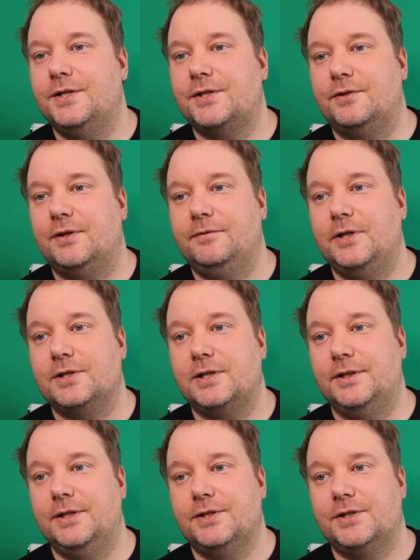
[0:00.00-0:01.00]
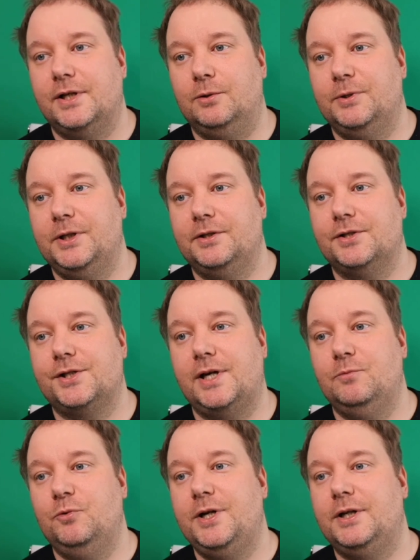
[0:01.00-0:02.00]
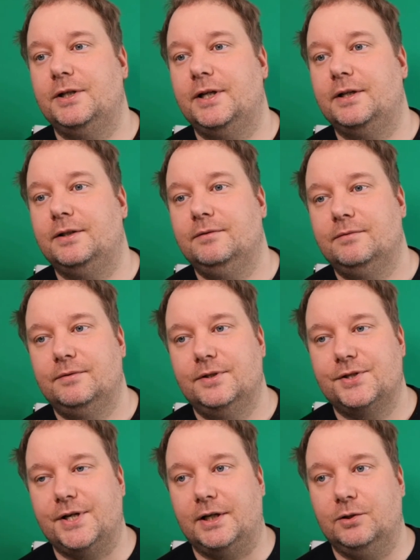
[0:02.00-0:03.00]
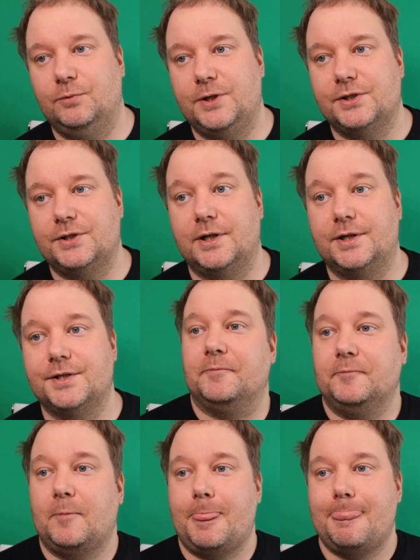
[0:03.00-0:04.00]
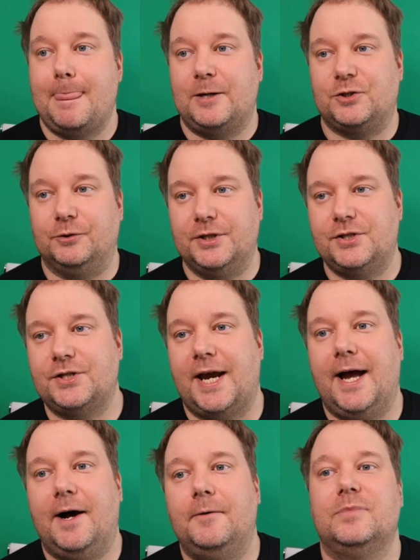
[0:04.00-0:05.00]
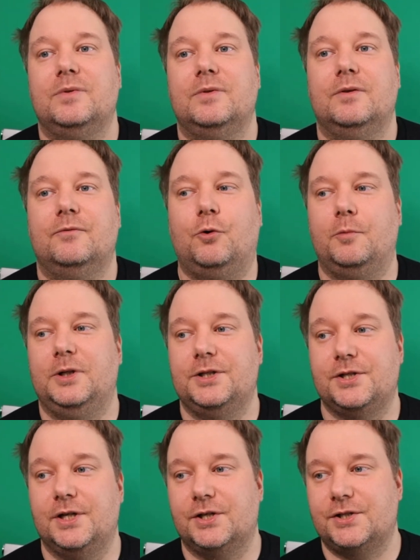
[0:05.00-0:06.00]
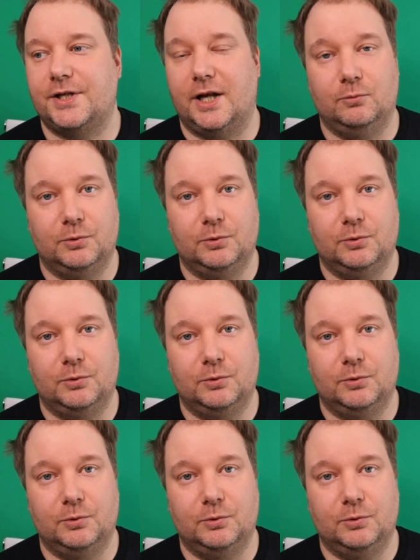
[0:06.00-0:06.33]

are obviously still within the same week and then the second week starts. So this is how formulas in Excel would